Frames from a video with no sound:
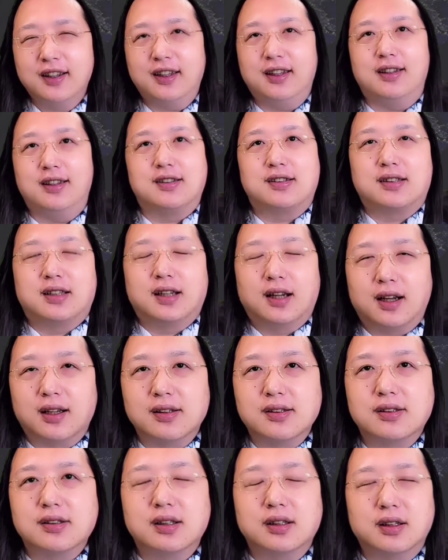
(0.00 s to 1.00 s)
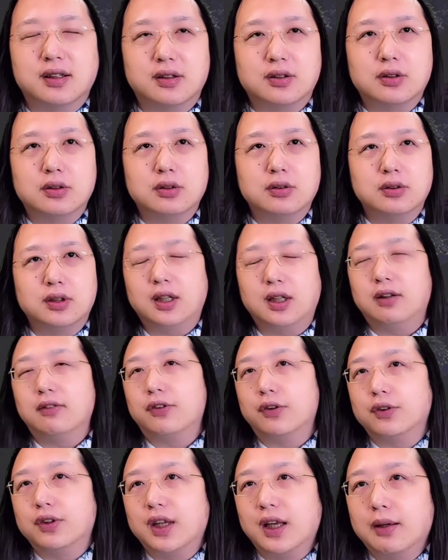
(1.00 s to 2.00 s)
is the answer to the
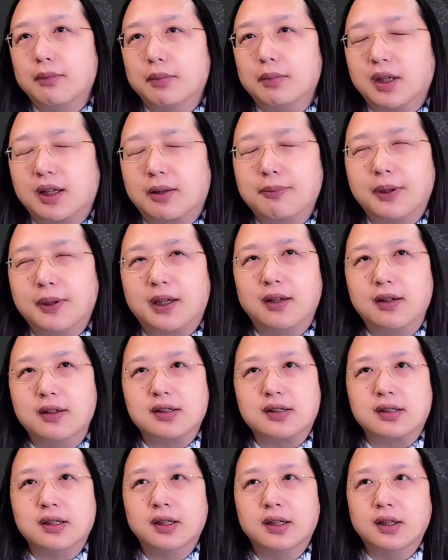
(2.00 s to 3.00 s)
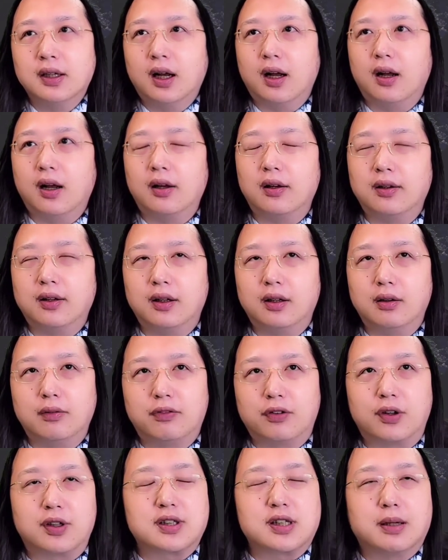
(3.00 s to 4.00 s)
infodemic because,
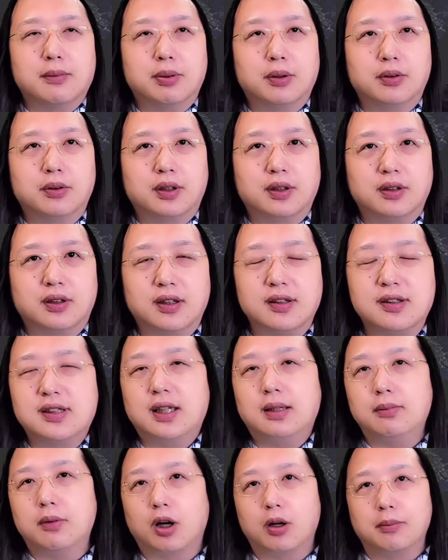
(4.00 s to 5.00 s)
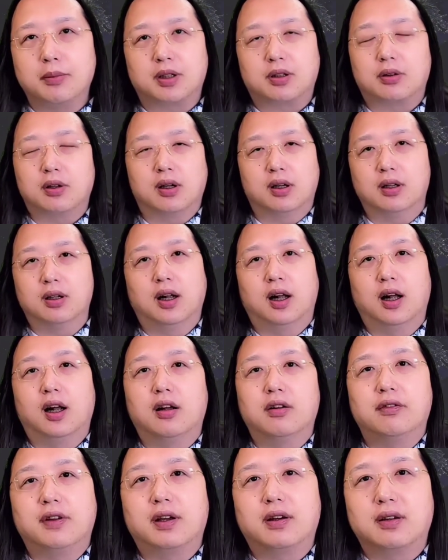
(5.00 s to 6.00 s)
for example, the same
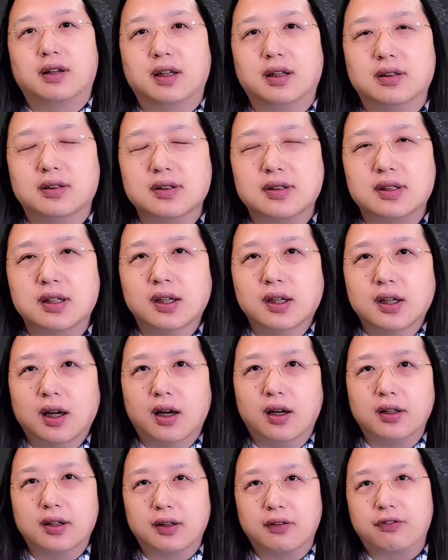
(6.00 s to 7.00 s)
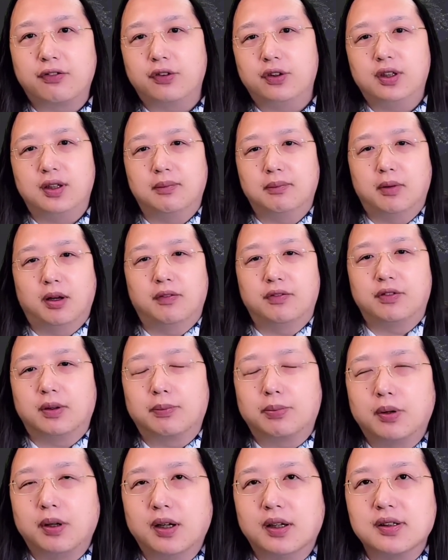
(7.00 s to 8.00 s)
Omicron variant, the freedom of the
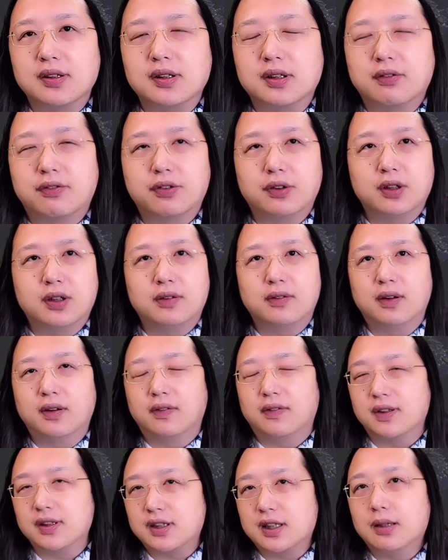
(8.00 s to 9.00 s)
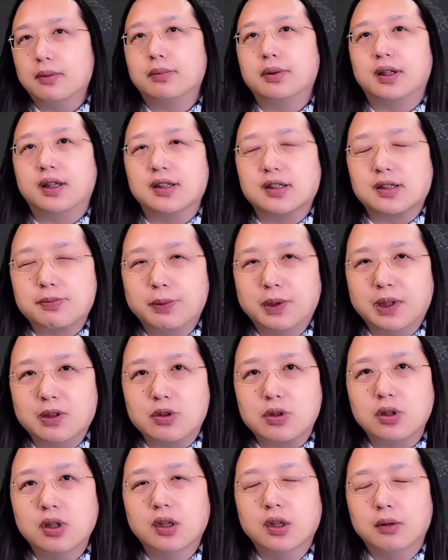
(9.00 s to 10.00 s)
press, the freedom of assembly and
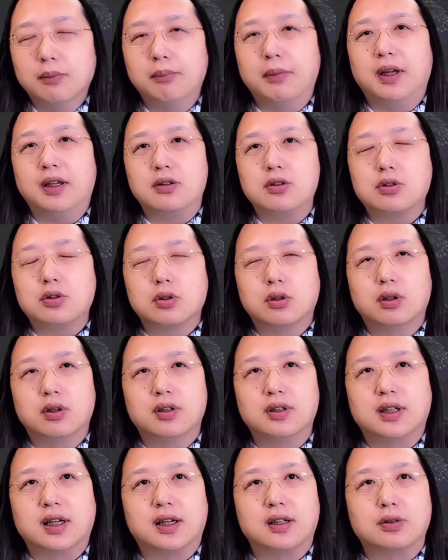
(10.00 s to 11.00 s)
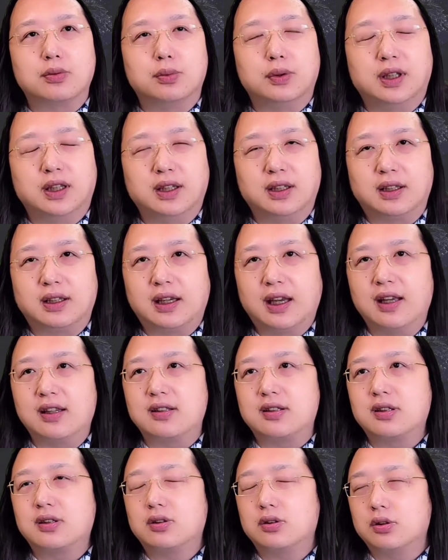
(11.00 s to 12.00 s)
speech made sure that we
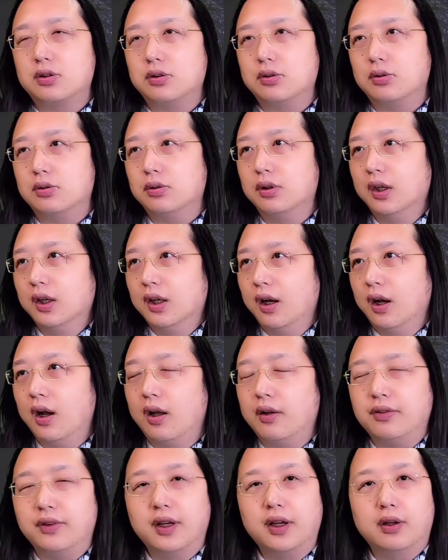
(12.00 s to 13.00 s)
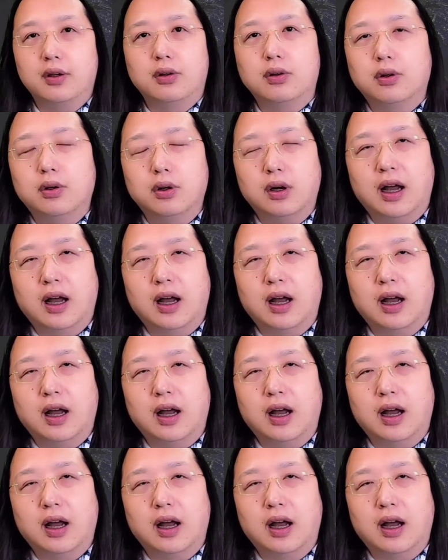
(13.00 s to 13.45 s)
get to know